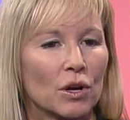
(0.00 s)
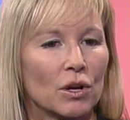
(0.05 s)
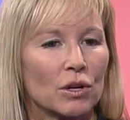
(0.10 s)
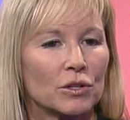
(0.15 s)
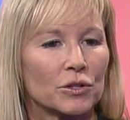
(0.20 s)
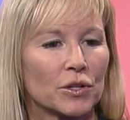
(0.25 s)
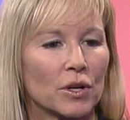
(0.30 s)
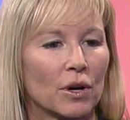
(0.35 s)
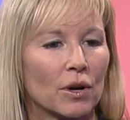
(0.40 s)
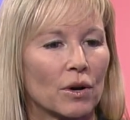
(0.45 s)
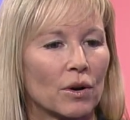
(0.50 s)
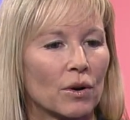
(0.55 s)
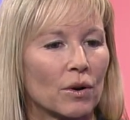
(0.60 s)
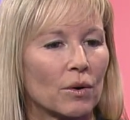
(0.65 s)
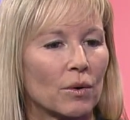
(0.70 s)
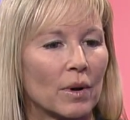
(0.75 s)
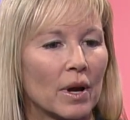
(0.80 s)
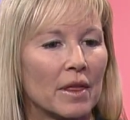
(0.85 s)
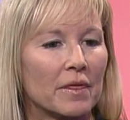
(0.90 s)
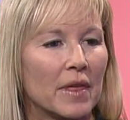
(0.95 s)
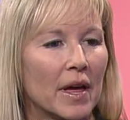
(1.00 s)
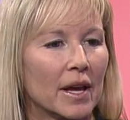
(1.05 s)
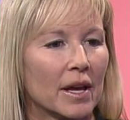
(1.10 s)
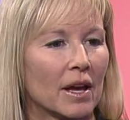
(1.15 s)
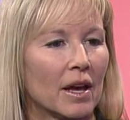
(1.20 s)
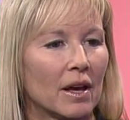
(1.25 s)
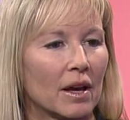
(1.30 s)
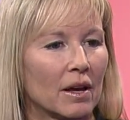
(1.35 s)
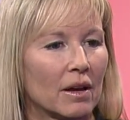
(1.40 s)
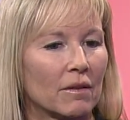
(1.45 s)
So they
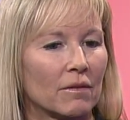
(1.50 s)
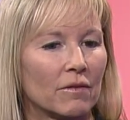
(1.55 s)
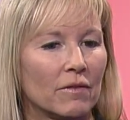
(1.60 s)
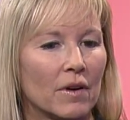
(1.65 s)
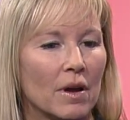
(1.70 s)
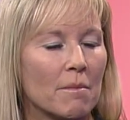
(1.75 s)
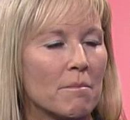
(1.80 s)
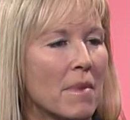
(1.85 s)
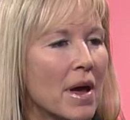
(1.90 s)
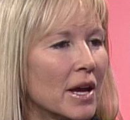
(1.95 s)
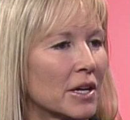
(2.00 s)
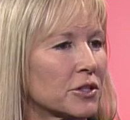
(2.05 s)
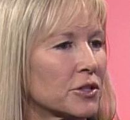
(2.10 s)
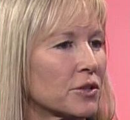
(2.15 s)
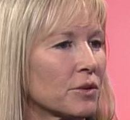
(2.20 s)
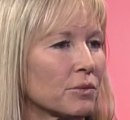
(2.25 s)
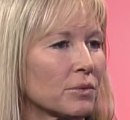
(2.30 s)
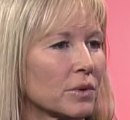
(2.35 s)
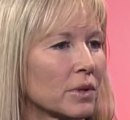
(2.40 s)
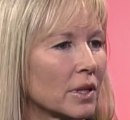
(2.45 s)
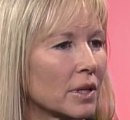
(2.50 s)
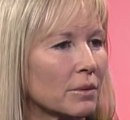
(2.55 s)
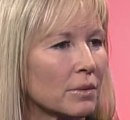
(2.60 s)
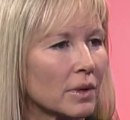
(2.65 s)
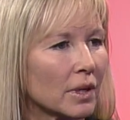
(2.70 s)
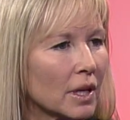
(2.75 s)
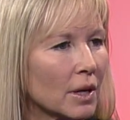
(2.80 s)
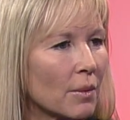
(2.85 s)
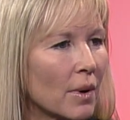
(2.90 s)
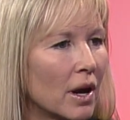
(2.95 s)
have meshed really,
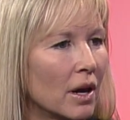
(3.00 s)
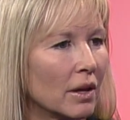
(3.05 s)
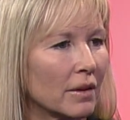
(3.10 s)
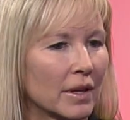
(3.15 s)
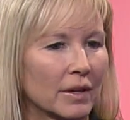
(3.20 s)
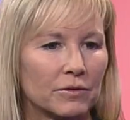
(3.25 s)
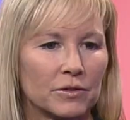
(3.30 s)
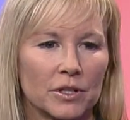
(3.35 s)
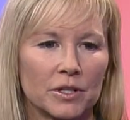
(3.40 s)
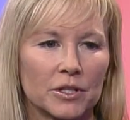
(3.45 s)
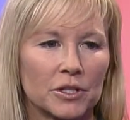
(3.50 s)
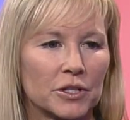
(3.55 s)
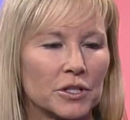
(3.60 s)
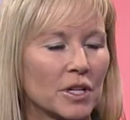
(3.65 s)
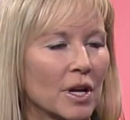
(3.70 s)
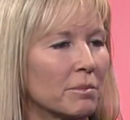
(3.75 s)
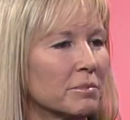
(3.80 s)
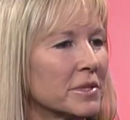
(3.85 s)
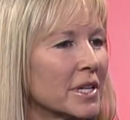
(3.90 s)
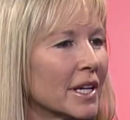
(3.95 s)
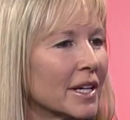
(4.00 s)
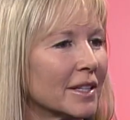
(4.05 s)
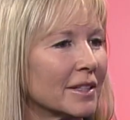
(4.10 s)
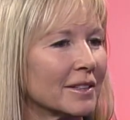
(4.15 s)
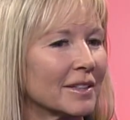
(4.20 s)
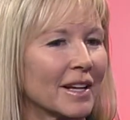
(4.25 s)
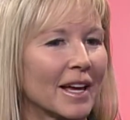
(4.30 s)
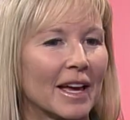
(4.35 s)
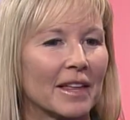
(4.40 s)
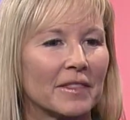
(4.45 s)
really well. They've just jumped
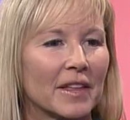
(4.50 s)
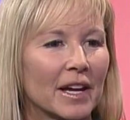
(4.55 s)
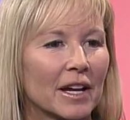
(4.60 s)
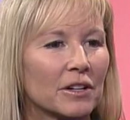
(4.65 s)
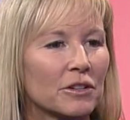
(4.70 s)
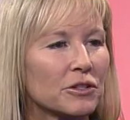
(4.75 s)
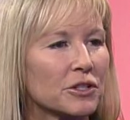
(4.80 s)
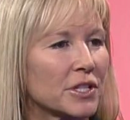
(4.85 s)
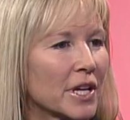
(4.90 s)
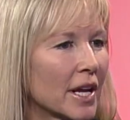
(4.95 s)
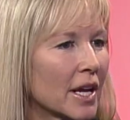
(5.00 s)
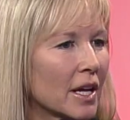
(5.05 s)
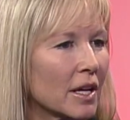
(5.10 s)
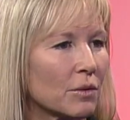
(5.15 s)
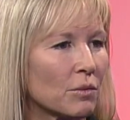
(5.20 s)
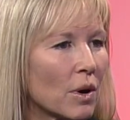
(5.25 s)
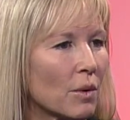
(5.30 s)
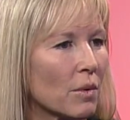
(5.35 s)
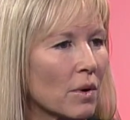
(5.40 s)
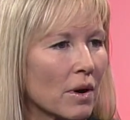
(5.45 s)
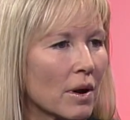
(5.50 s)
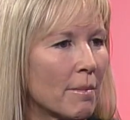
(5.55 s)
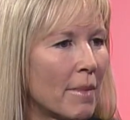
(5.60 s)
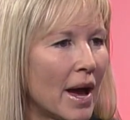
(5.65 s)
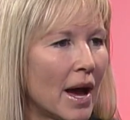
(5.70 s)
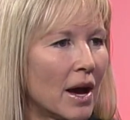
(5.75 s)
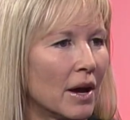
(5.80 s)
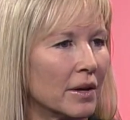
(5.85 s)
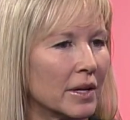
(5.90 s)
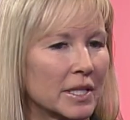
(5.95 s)
in, and they understand what we're
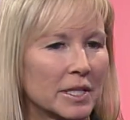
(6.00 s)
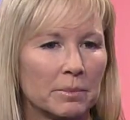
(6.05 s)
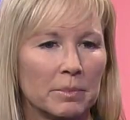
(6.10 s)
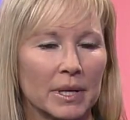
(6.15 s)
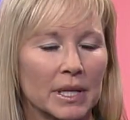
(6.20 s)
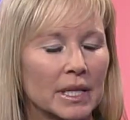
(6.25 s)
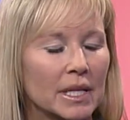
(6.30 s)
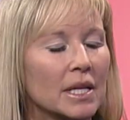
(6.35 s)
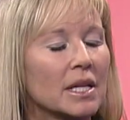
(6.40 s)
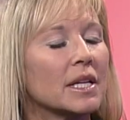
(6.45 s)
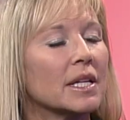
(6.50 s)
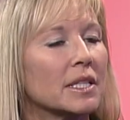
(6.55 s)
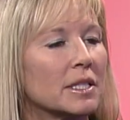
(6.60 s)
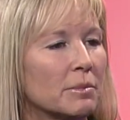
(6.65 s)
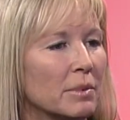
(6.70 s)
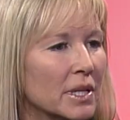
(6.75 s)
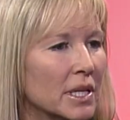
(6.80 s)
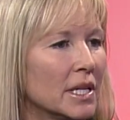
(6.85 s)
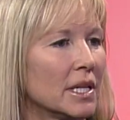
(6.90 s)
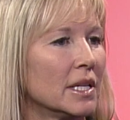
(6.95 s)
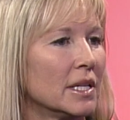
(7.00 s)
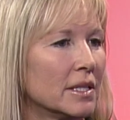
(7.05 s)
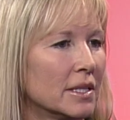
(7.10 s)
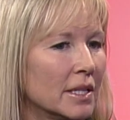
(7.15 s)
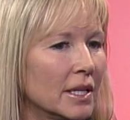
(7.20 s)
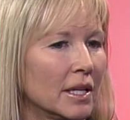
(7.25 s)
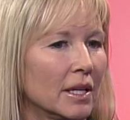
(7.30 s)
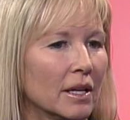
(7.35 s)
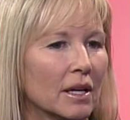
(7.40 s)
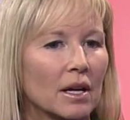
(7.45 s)
about. It's been
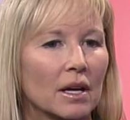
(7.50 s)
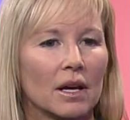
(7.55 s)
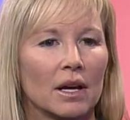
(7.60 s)
easy,